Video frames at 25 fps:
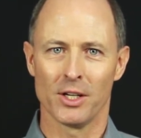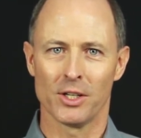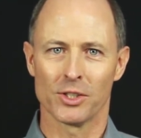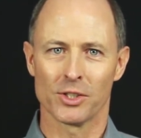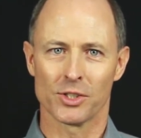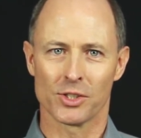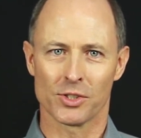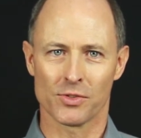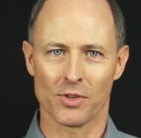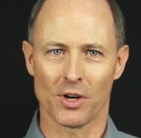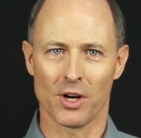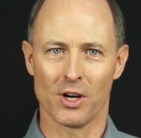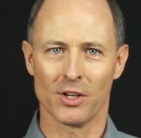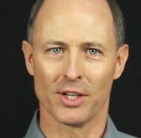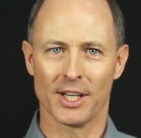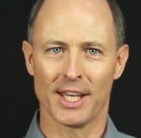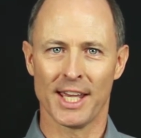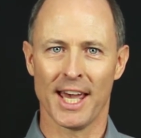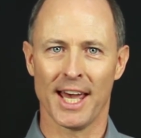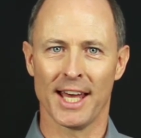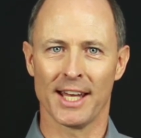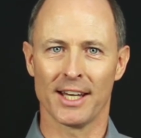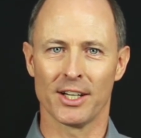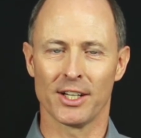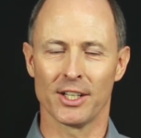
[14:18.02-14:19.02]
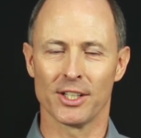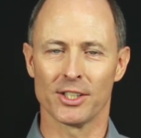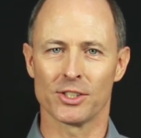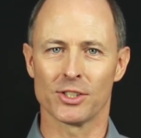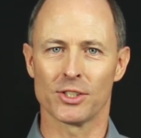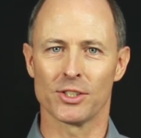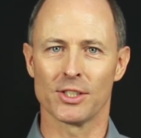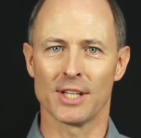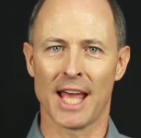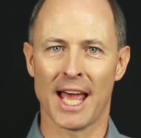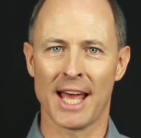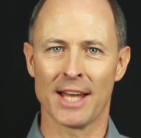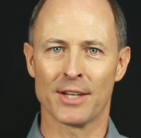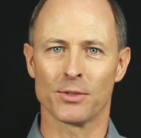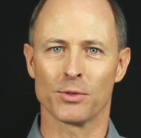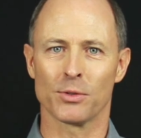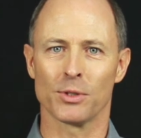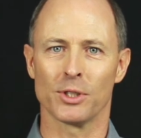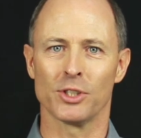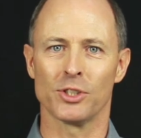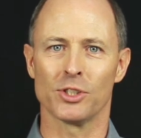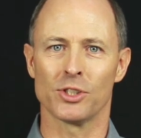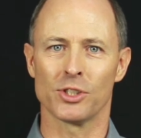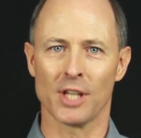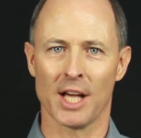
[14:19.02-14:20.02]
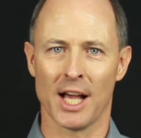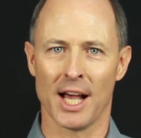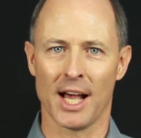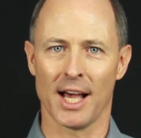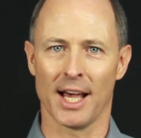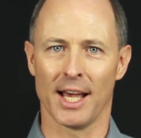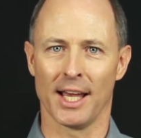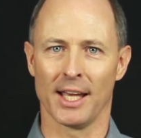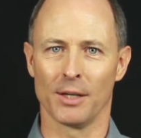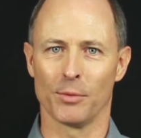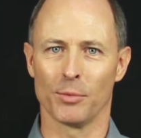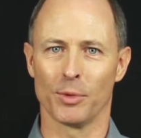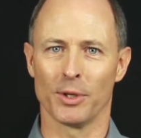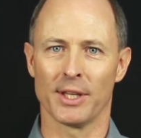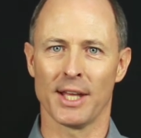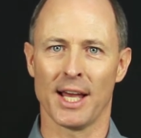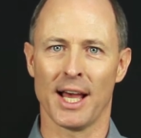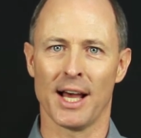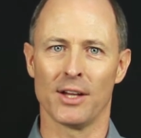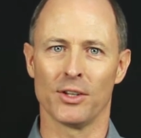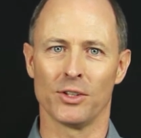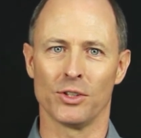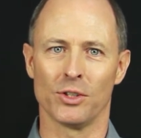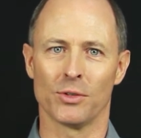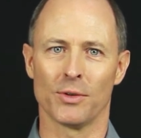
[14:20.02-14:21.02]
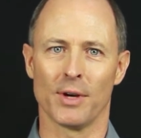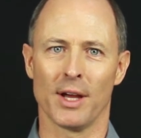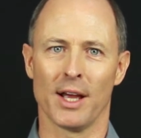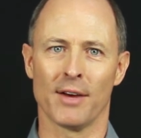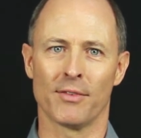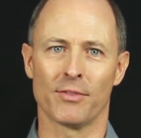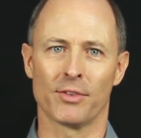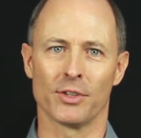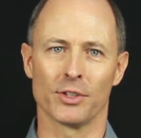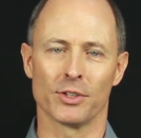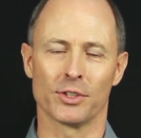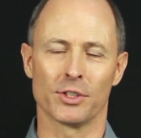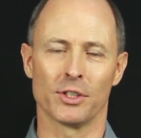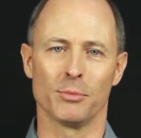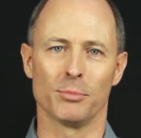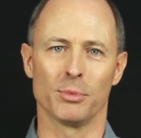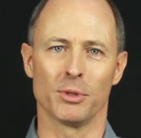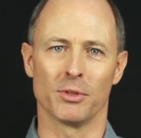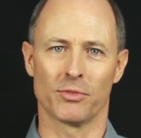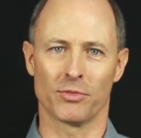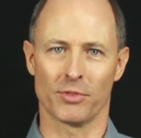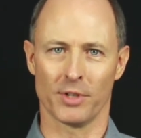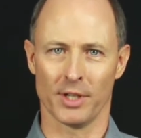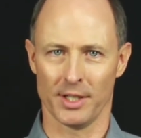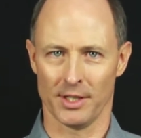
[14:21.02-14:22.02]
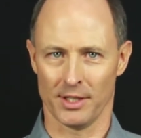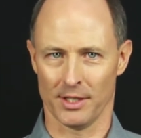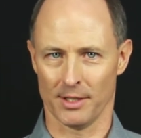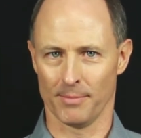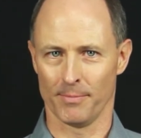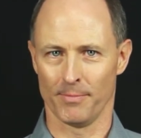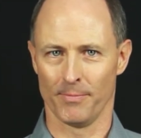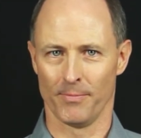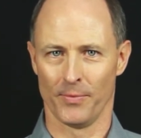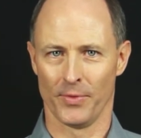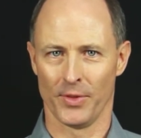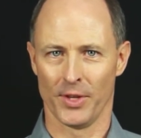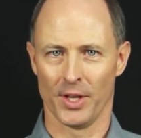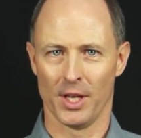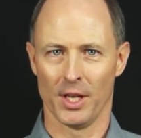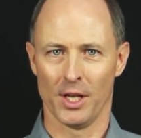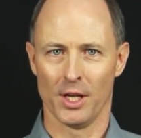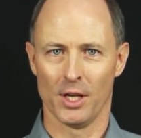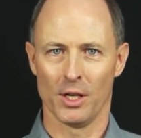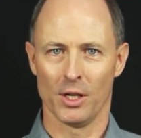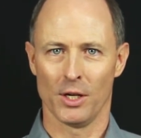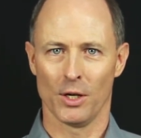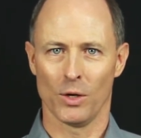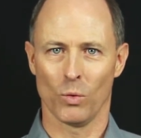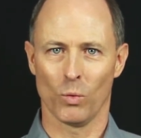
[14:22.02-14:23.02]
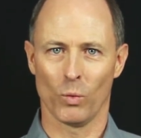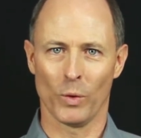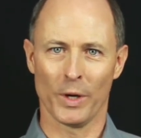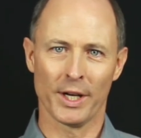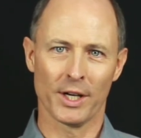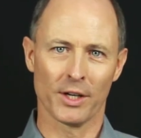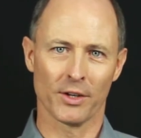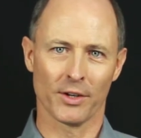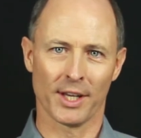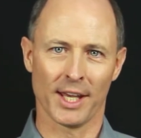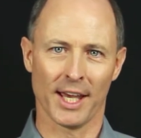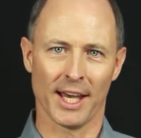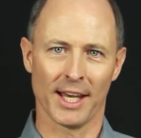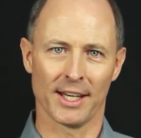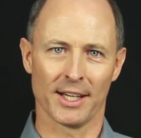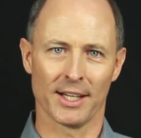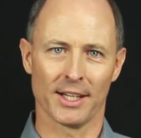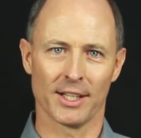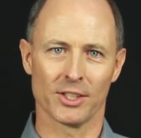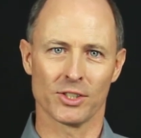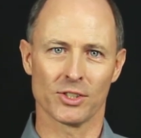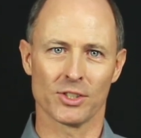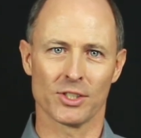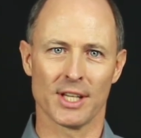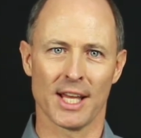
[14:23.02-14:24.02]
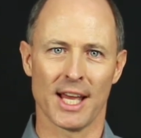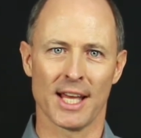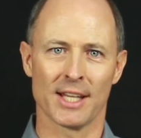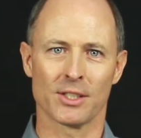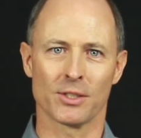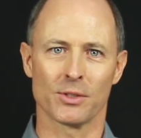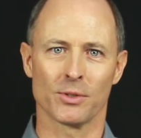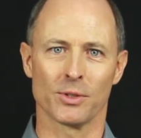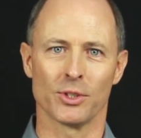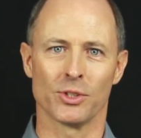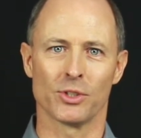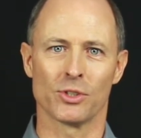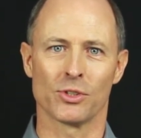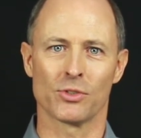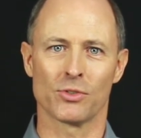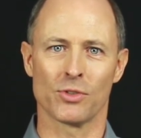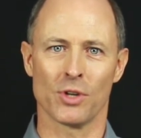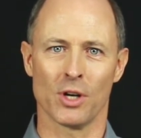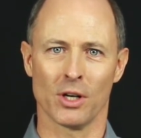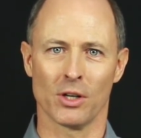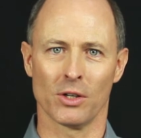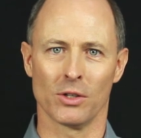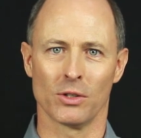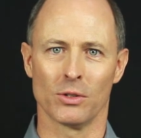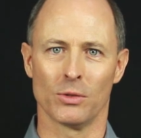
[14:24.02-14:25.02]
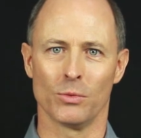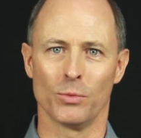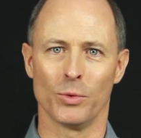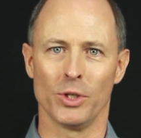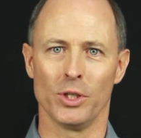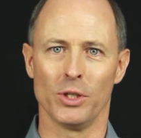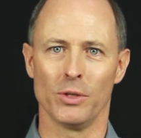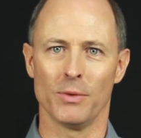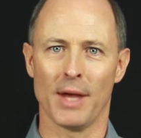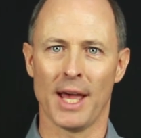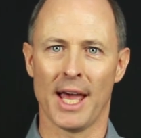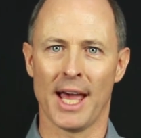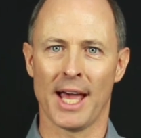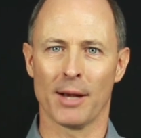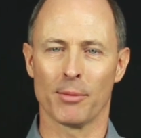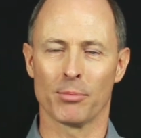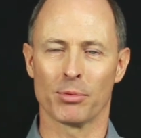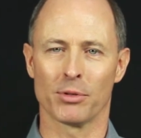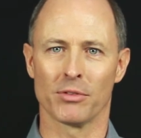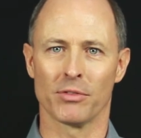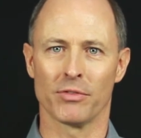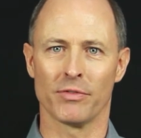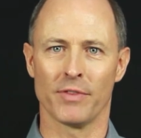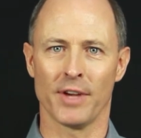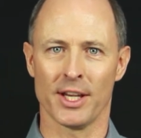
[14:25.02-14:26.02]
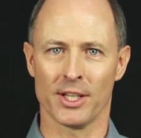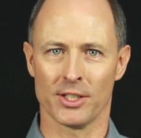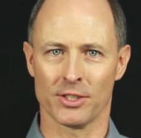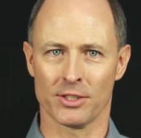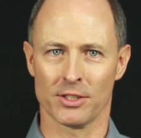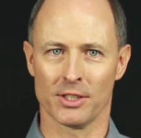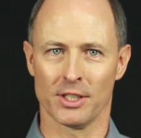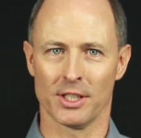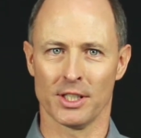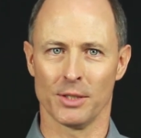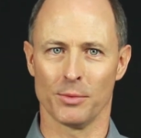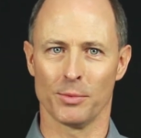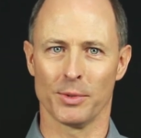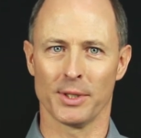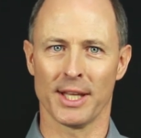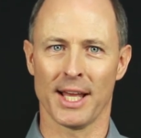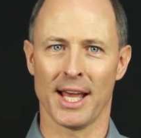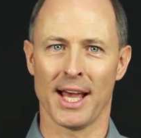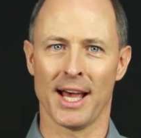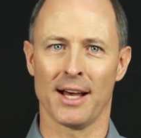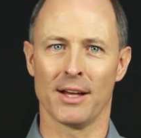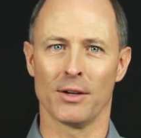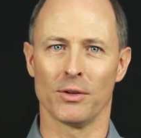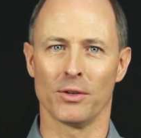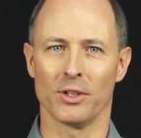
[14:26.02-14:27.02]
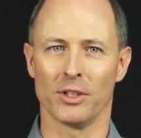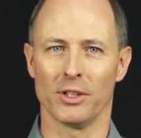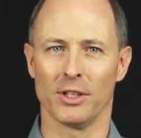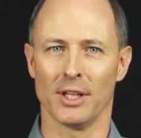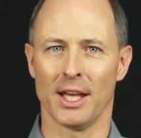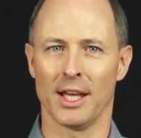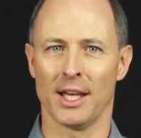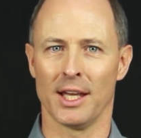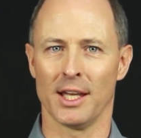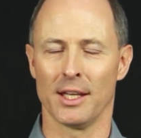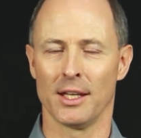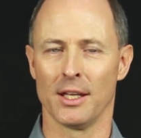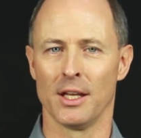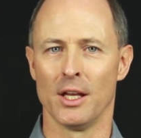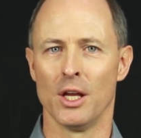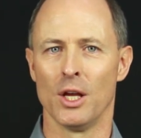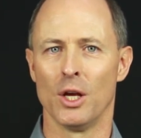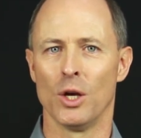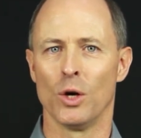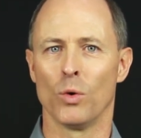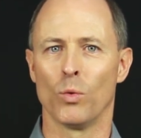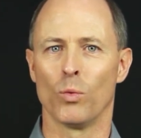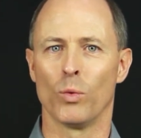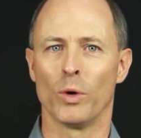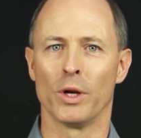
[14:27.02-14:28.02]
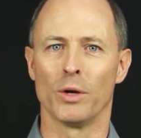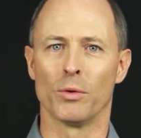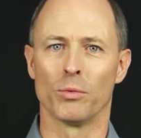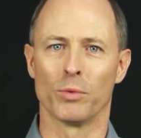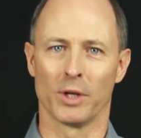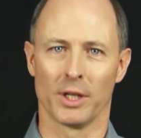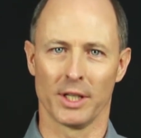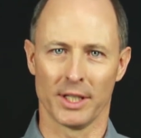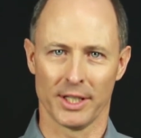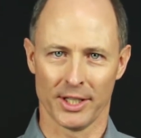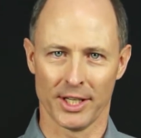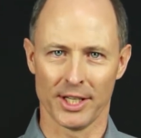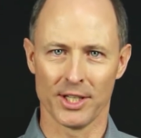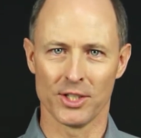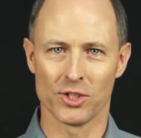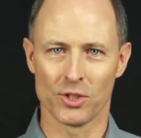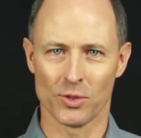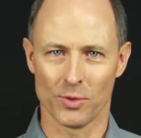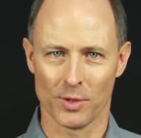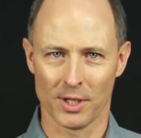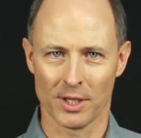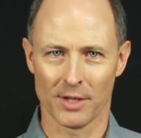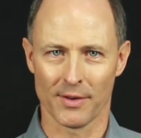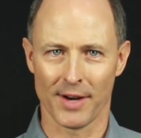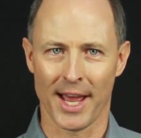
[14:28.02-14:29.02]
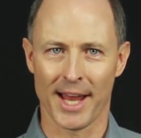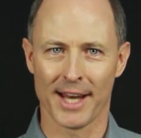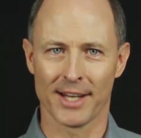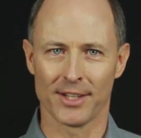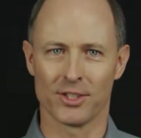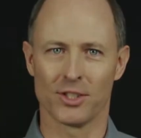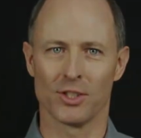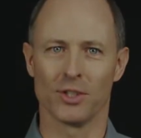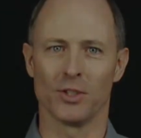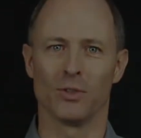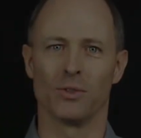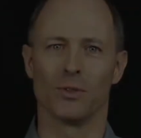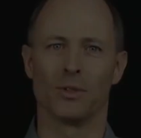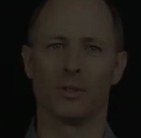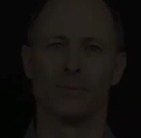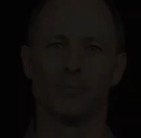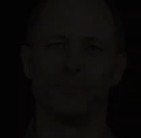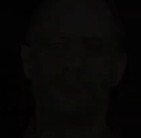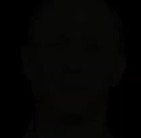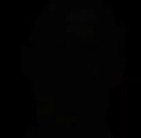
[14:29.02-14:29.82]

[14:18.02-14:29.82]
Strong candidates naturally shine without your effort to befriend them. Weaker candidates naturally struggle when you act professionally without a "we really need you here" attitude.